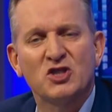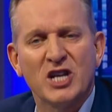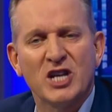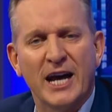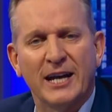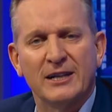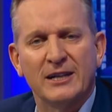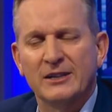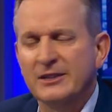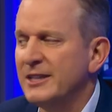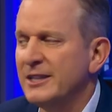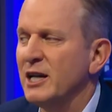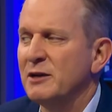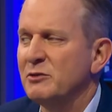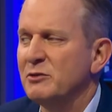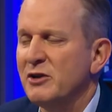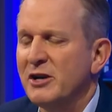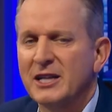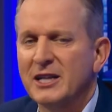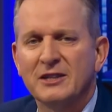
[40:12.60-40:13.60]
channel. No,
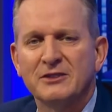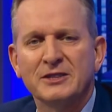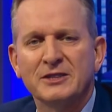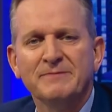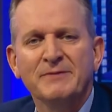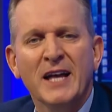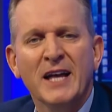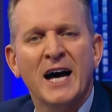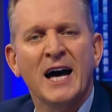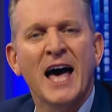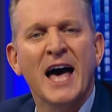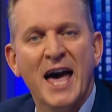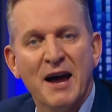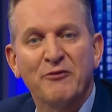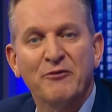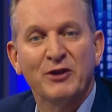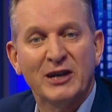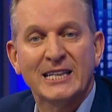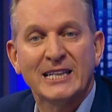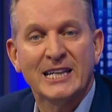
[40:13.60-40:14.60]
where do you use?
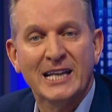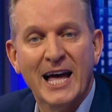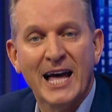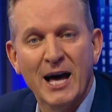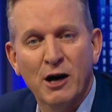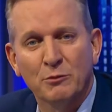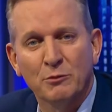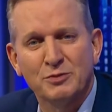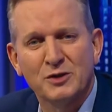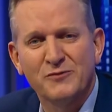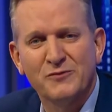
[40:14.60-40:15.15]
Every little helps.